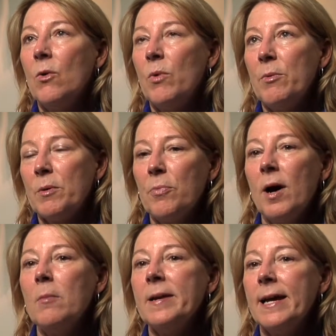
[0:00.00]
we would
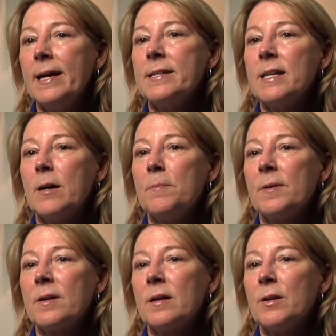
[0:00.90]
probably end up
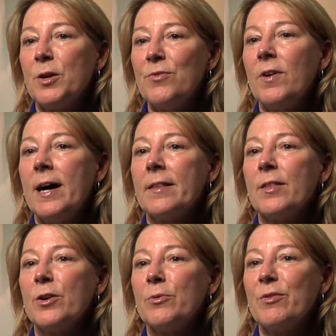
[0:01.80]
notifying
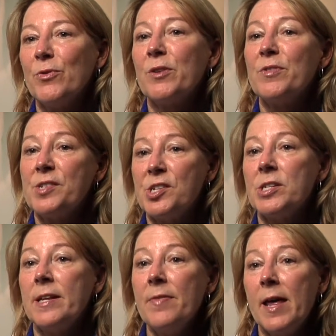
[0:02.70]
their referring
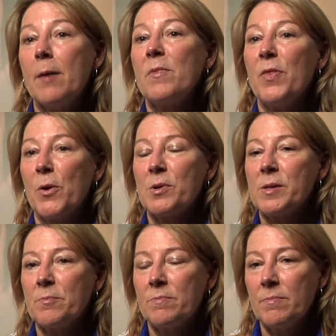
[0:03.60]
physician and them that there was
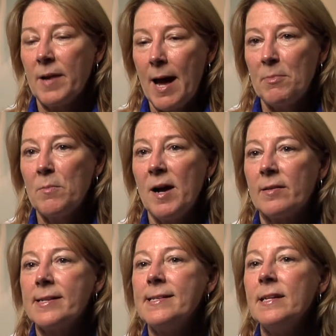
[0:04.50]
a
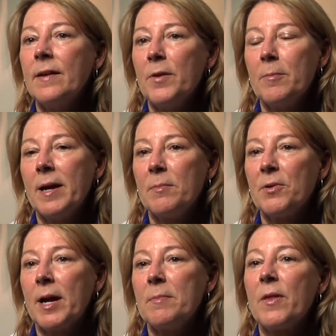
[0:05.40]
abnormality seen on their
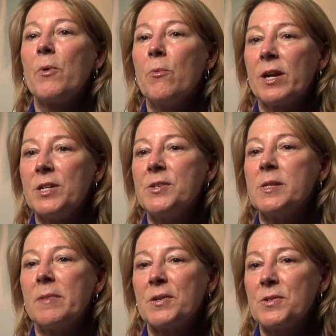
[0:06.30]
mammogram and that we want to do
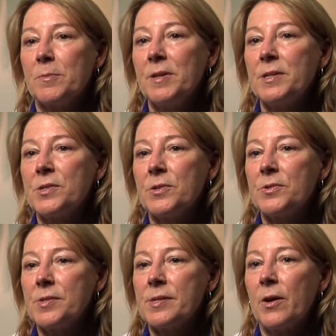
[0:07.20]
some extra
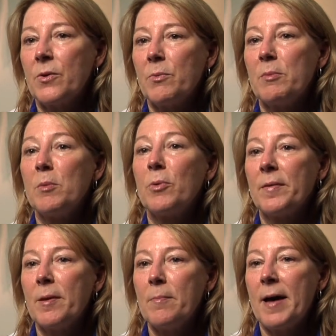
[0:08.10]
pictures. So we would
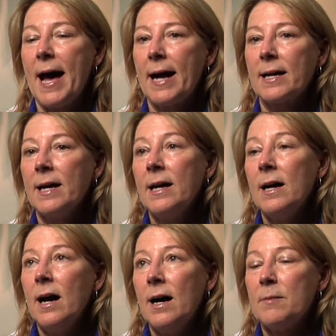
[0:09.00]
bring them back.
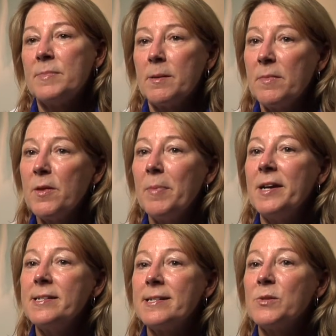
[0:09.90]
Um, some of the
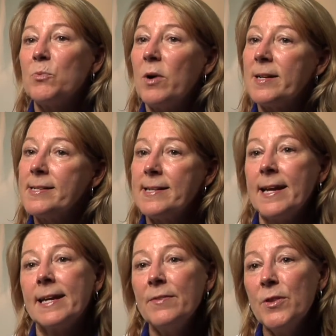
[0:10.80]
patients want to stay
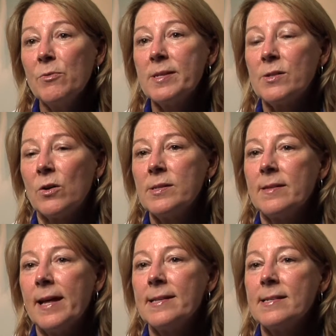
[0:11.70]
and get the results,
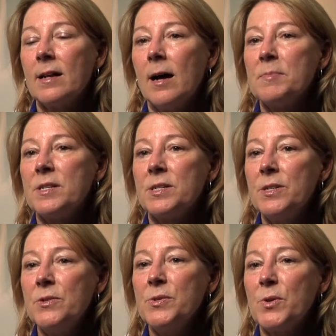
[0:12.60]
and that's an option
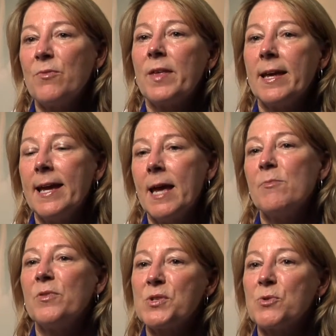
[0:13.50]
too. So if they
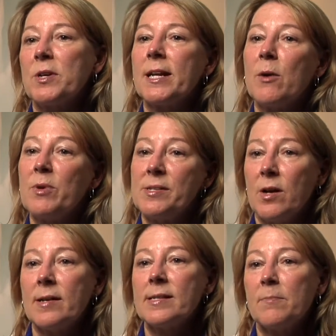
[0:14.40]
came for a screening and we
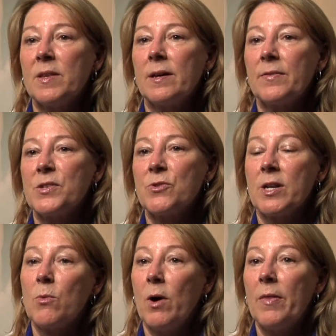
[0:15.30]
saw something on the
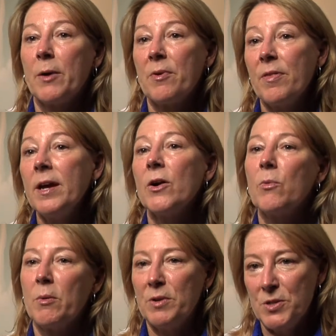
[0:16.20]
screening while they were there,
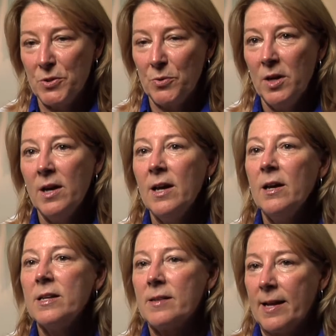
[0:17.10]
we would do.
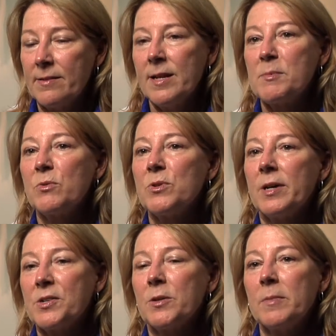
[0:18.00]
A lot of times we'll do
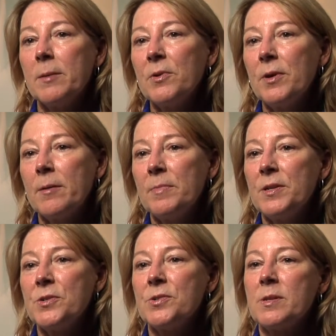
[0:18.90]
extra mammogram
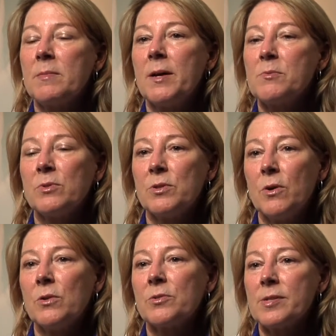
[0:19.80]
pictures. Sometimes we'll do
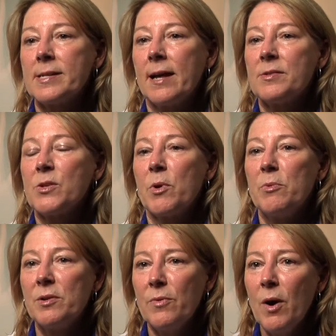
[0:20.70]
ultrasound. So we
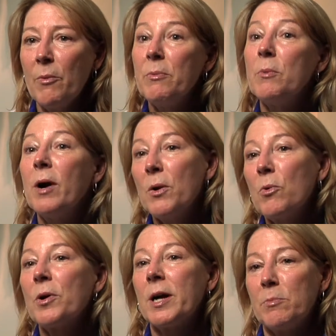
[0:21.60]
would we would want to
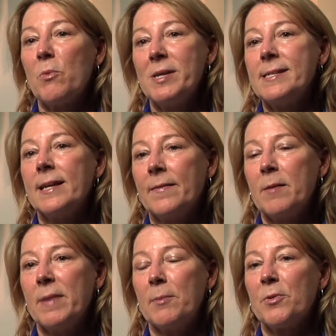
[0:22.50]
work up what we see on
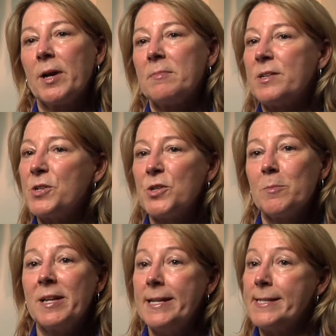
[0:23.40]
the mammogram to
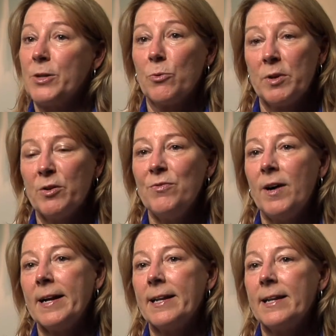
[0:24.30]
determine is it a real
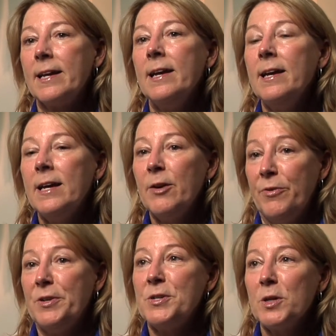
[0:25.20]
finding. If
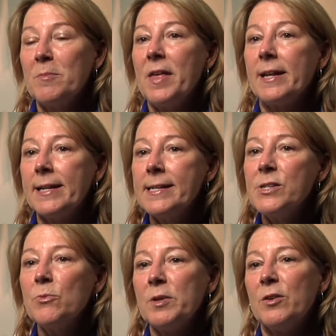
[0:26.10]
we determine that it
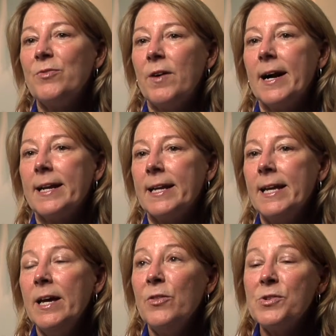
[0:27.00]
is a real finding,
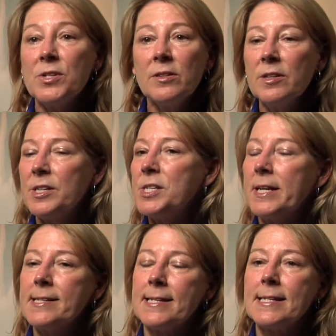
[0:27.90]
there's still a good
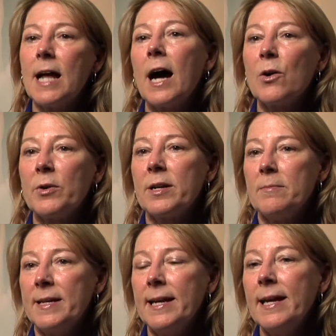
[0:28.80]
chance it's not going to
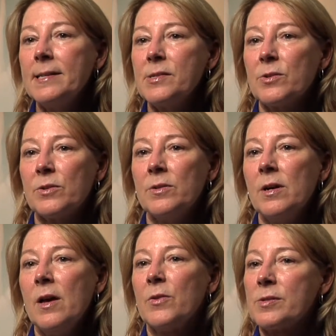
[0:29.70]
be cancer.
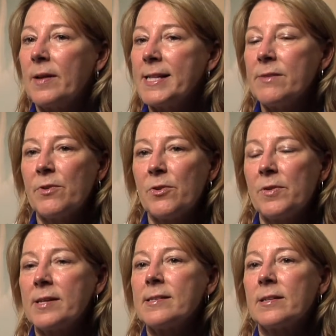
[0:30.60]
There's lots of other
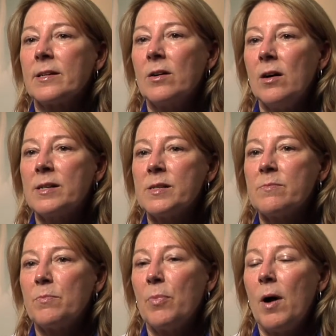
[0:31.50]
things that can cause
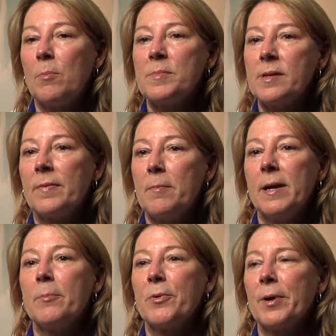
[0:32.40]
problems on the
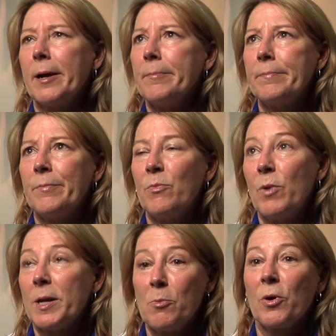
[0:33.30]
mammogram.
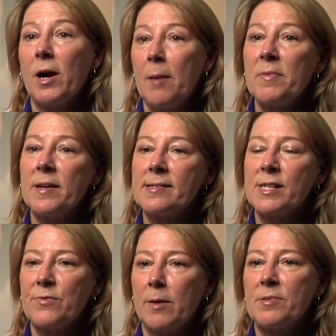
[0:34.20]
One of the more common things
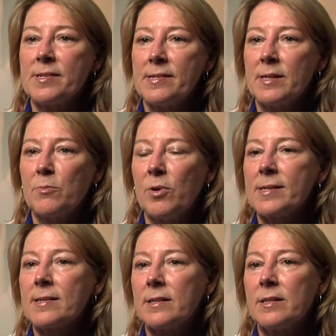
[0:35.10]
is fibrocystic
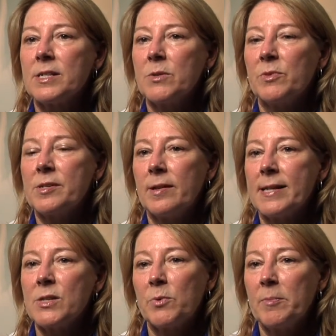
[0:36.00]
breast condition, which
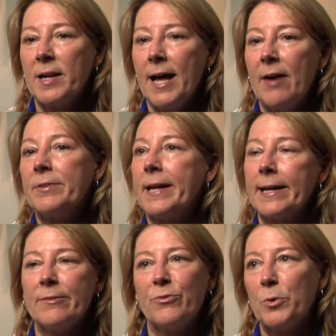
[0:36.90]
lots of women have, and
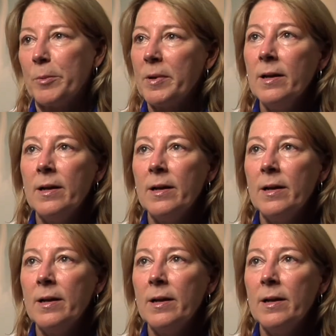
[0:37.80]
that can form